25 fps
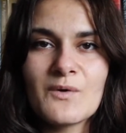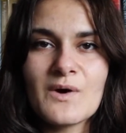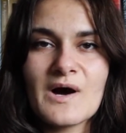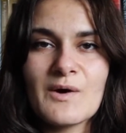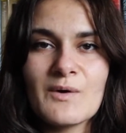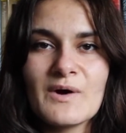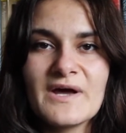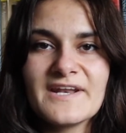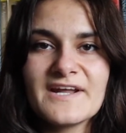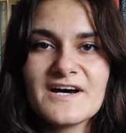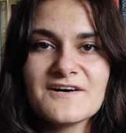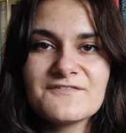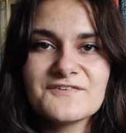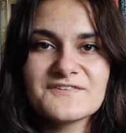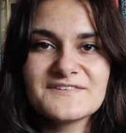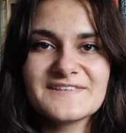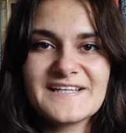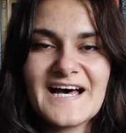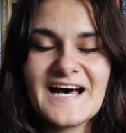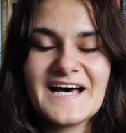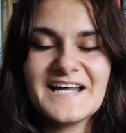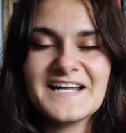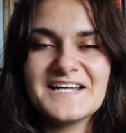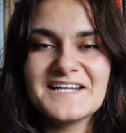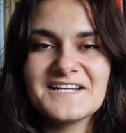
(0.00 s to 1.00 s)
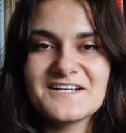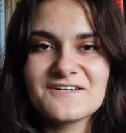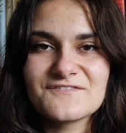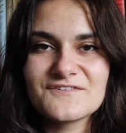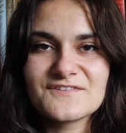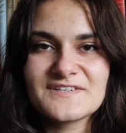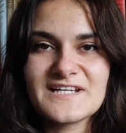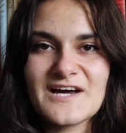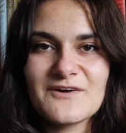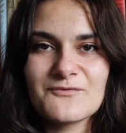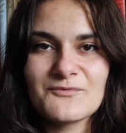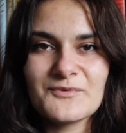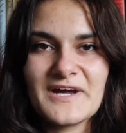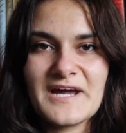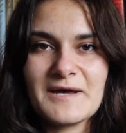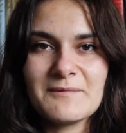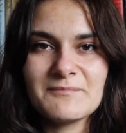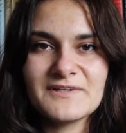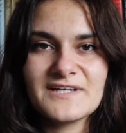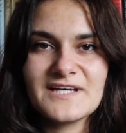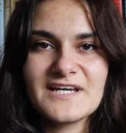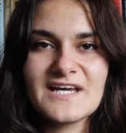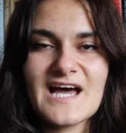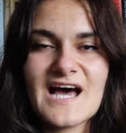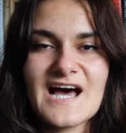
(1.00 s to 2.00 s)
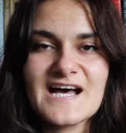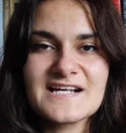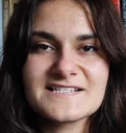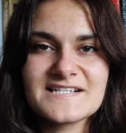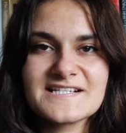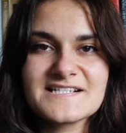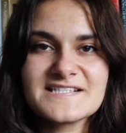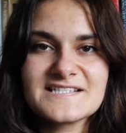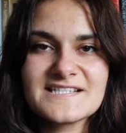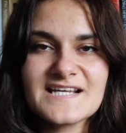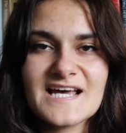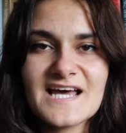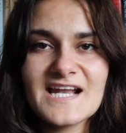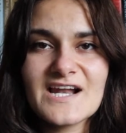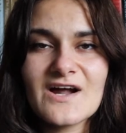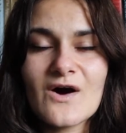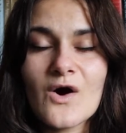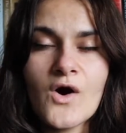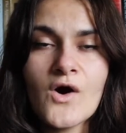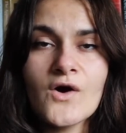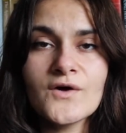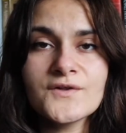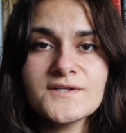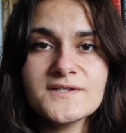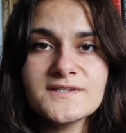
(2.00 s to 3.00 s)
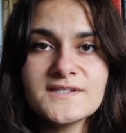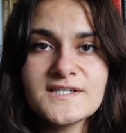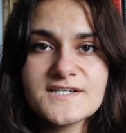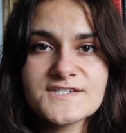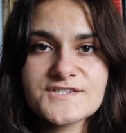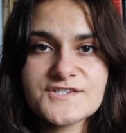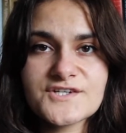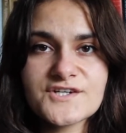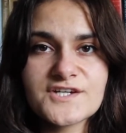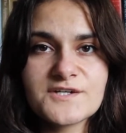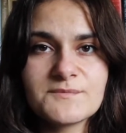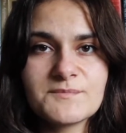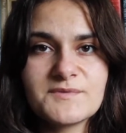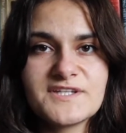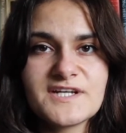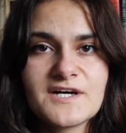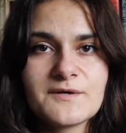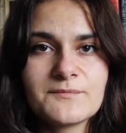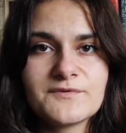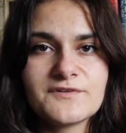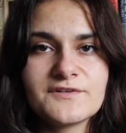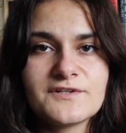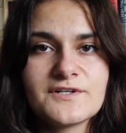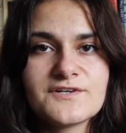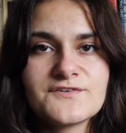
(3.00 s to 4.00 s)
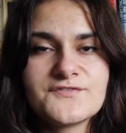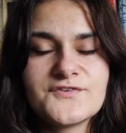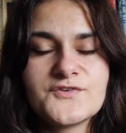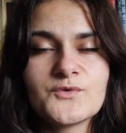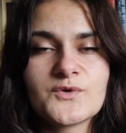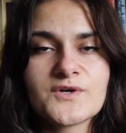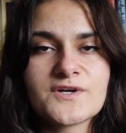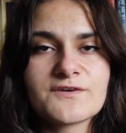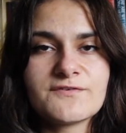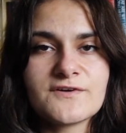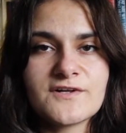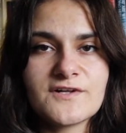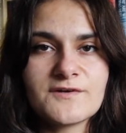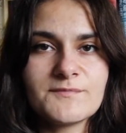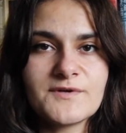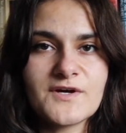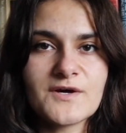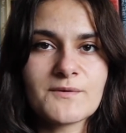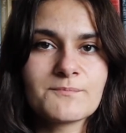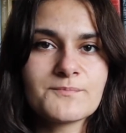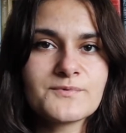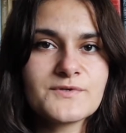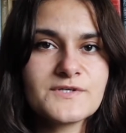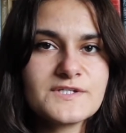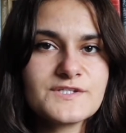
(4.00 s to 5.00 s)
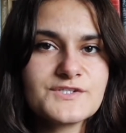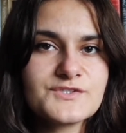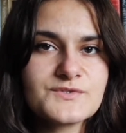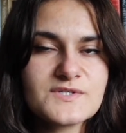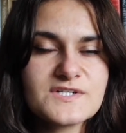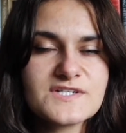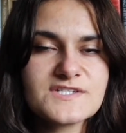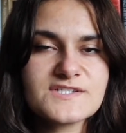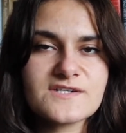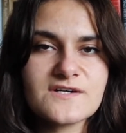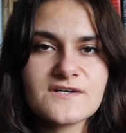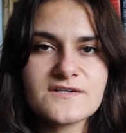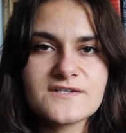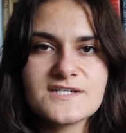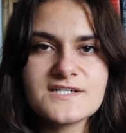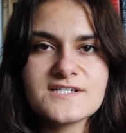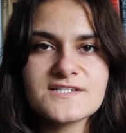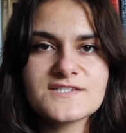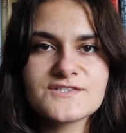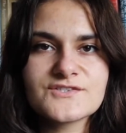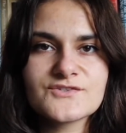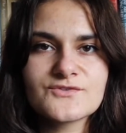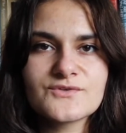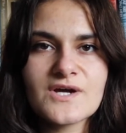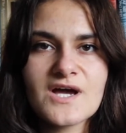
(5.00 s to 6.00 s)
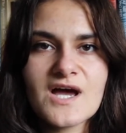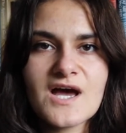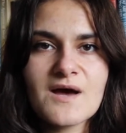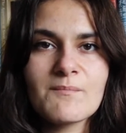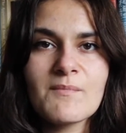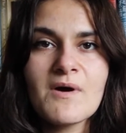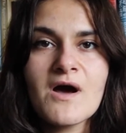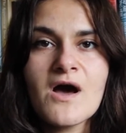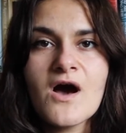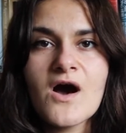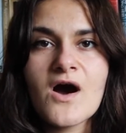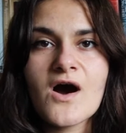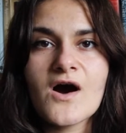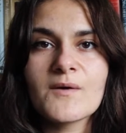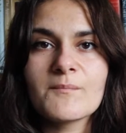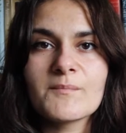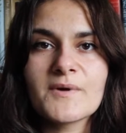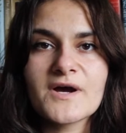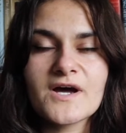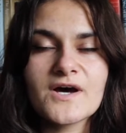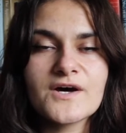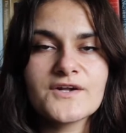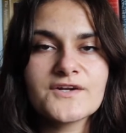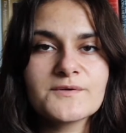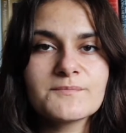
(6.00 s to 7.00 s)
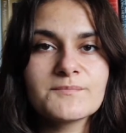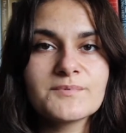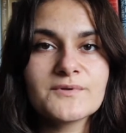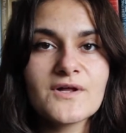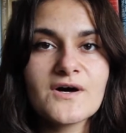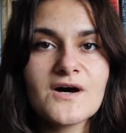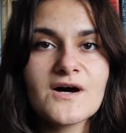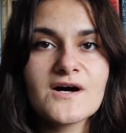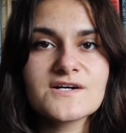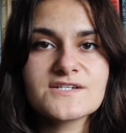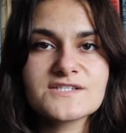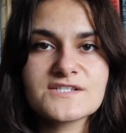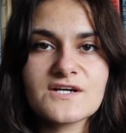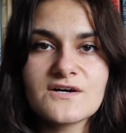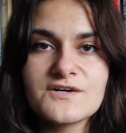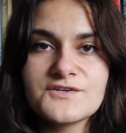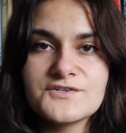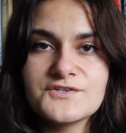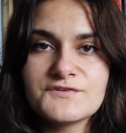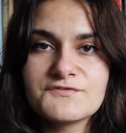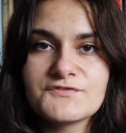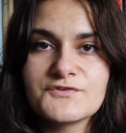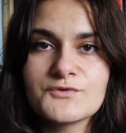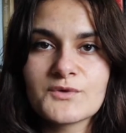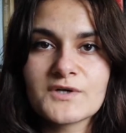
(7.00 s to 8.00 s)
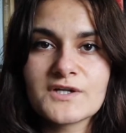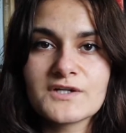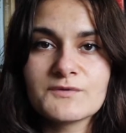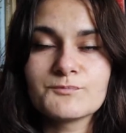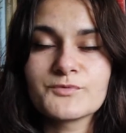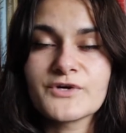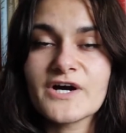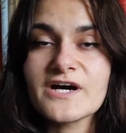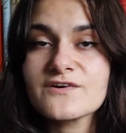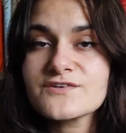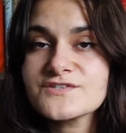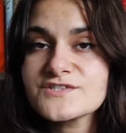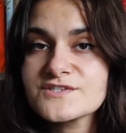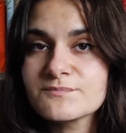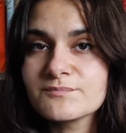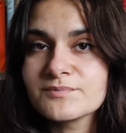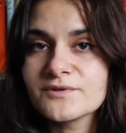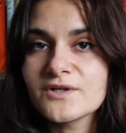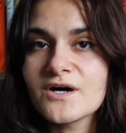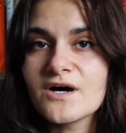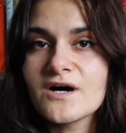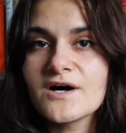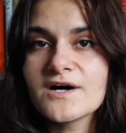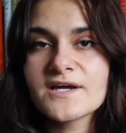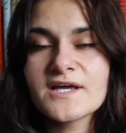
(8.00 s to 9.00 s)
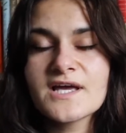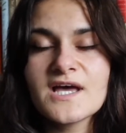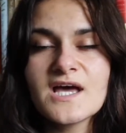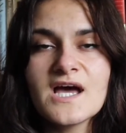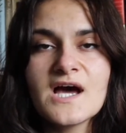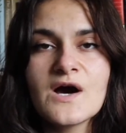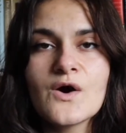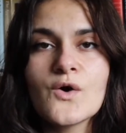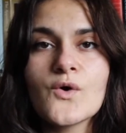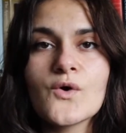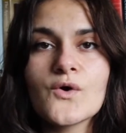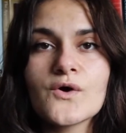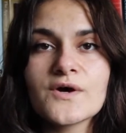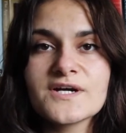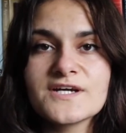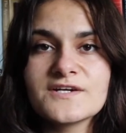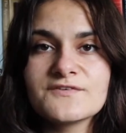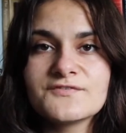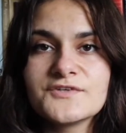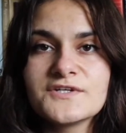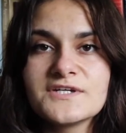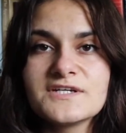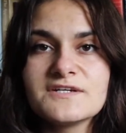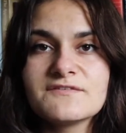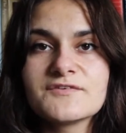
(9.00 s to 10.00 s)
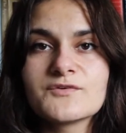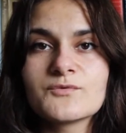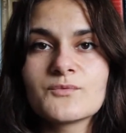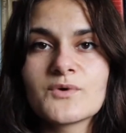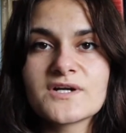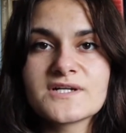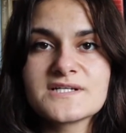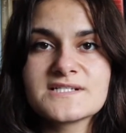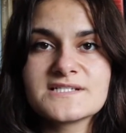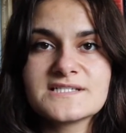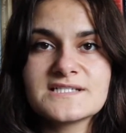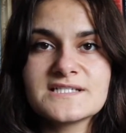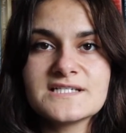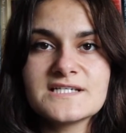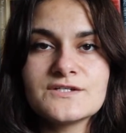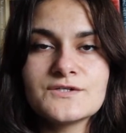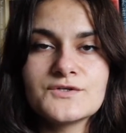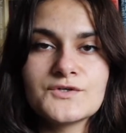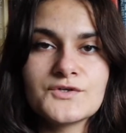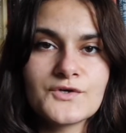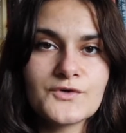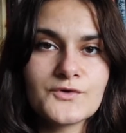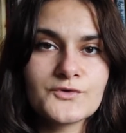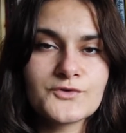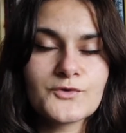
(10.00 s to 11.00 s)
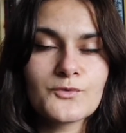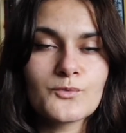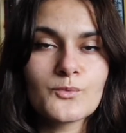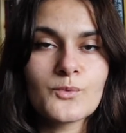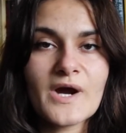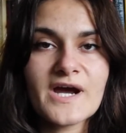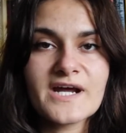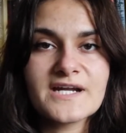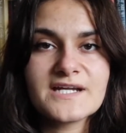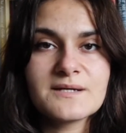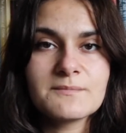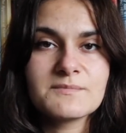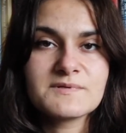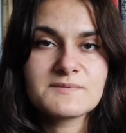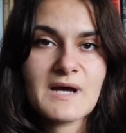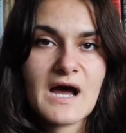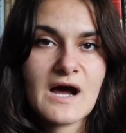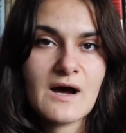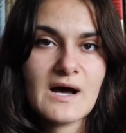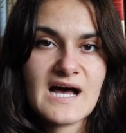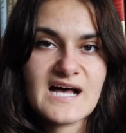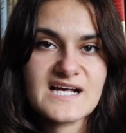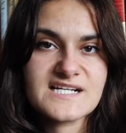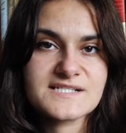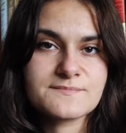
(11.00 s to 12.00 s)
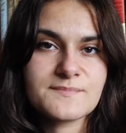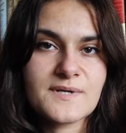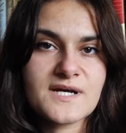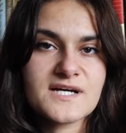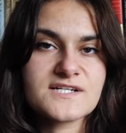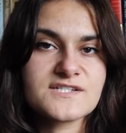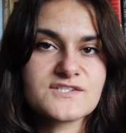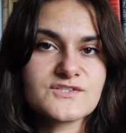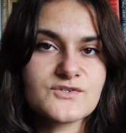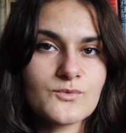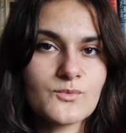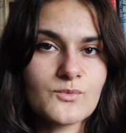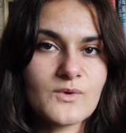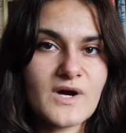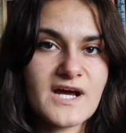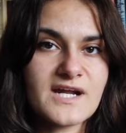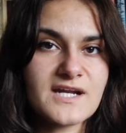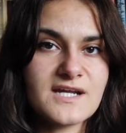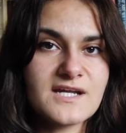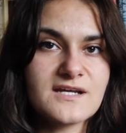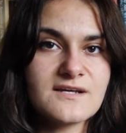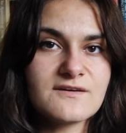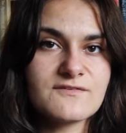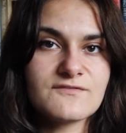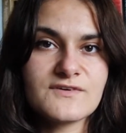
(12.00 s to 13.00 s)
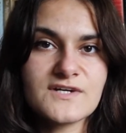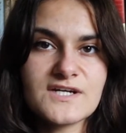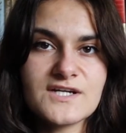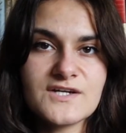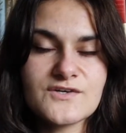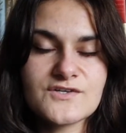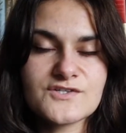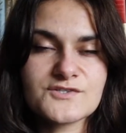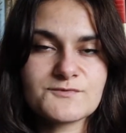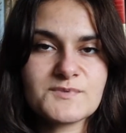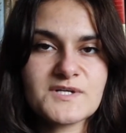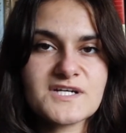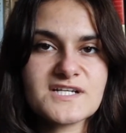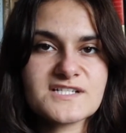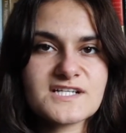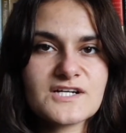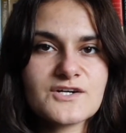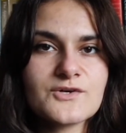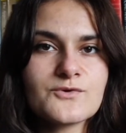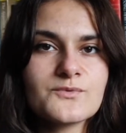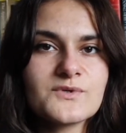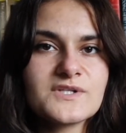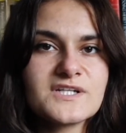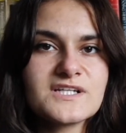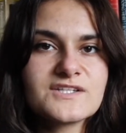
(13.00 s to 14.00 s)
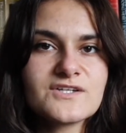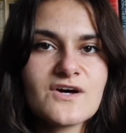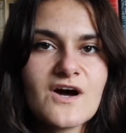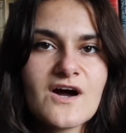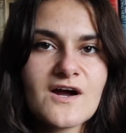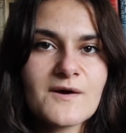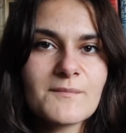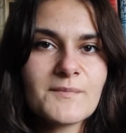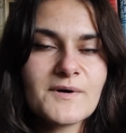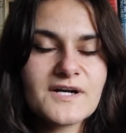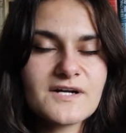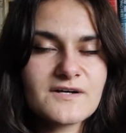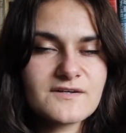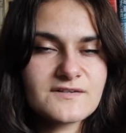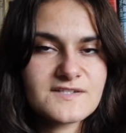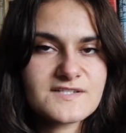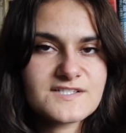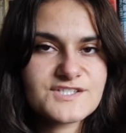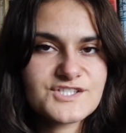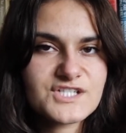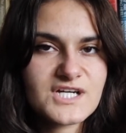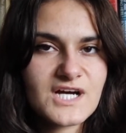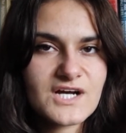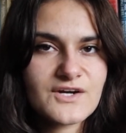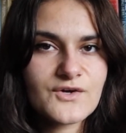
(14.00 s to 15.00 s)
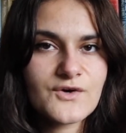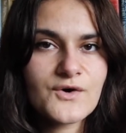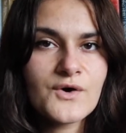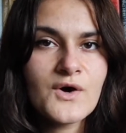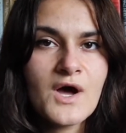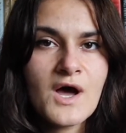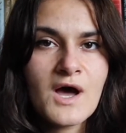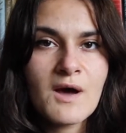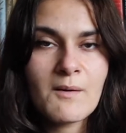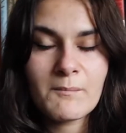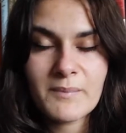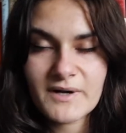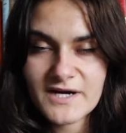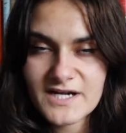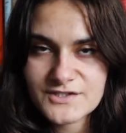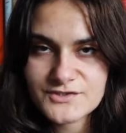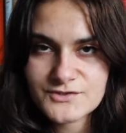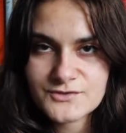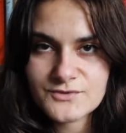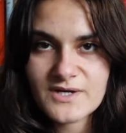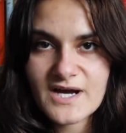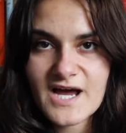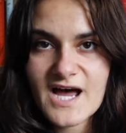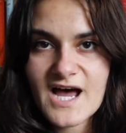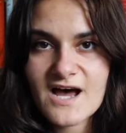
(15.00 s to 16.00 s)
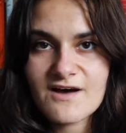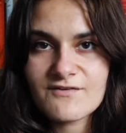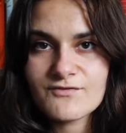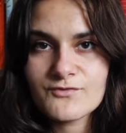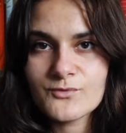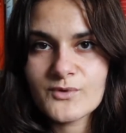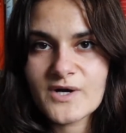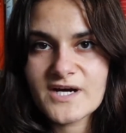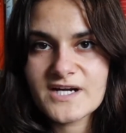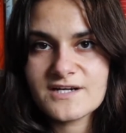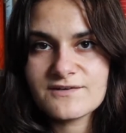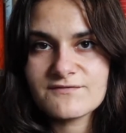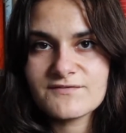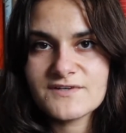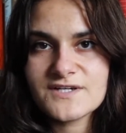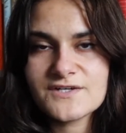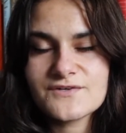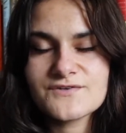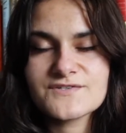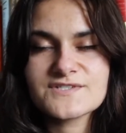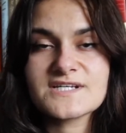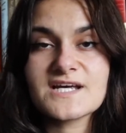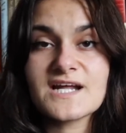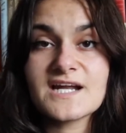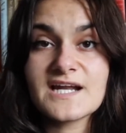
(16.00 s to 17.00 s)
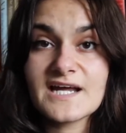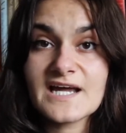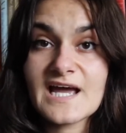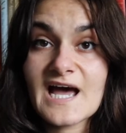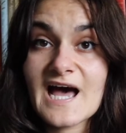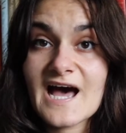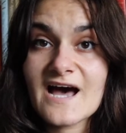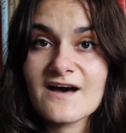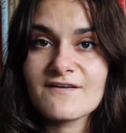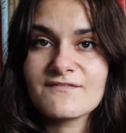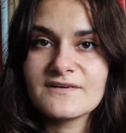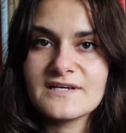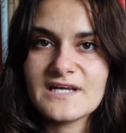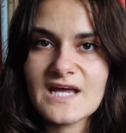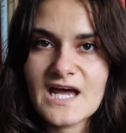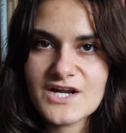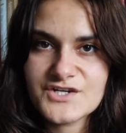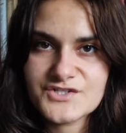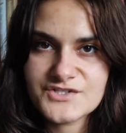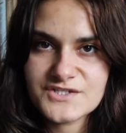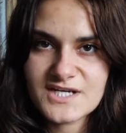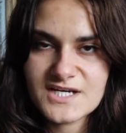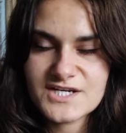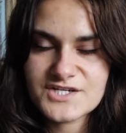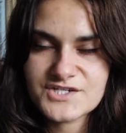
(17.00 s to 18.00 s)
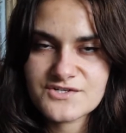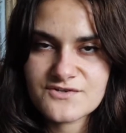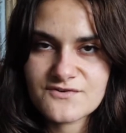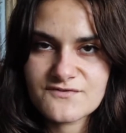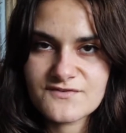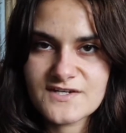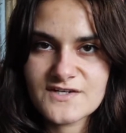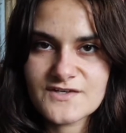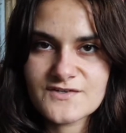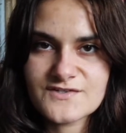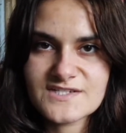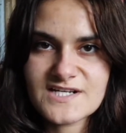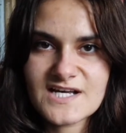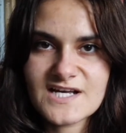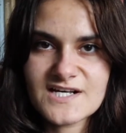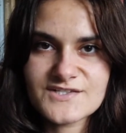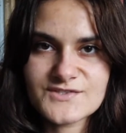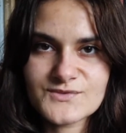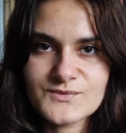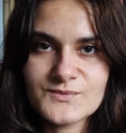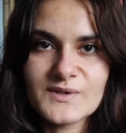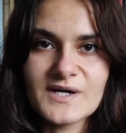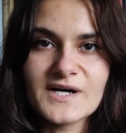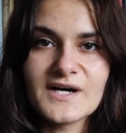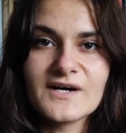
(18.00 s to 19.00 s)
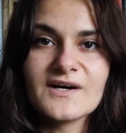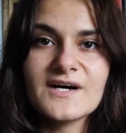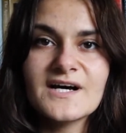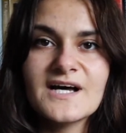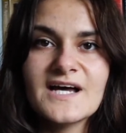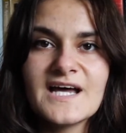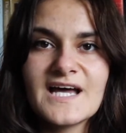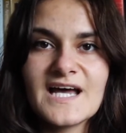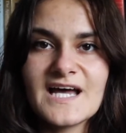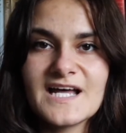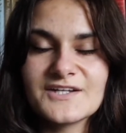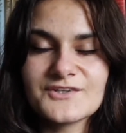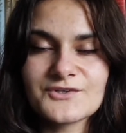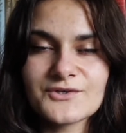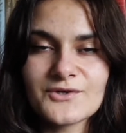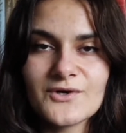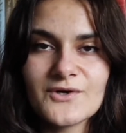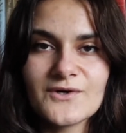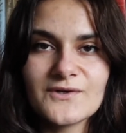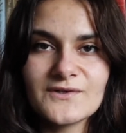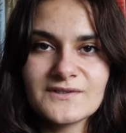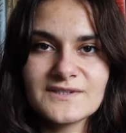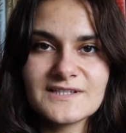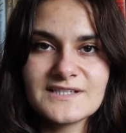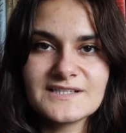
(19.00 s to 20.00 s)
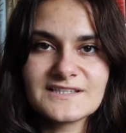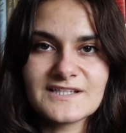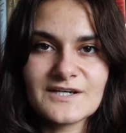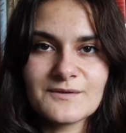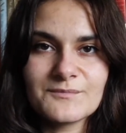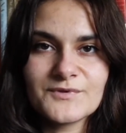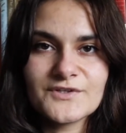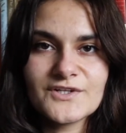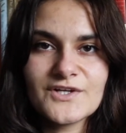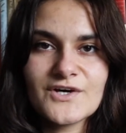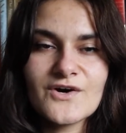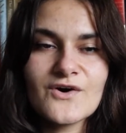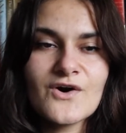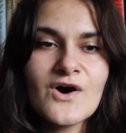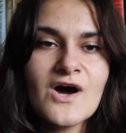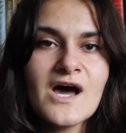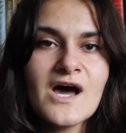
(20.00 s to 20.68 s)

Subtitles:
enough of that rambling. As I said, all the links are going to be down below if you want to follow me on Pinterest, on Instagram, on my other blogs, if you want to browse the blog, or if you even want to see, you know, the writing aspects, the writing videos, because I don't really talk about it on this channel, but I do have writing videos and I have educational videos as well, and they're all linked down below.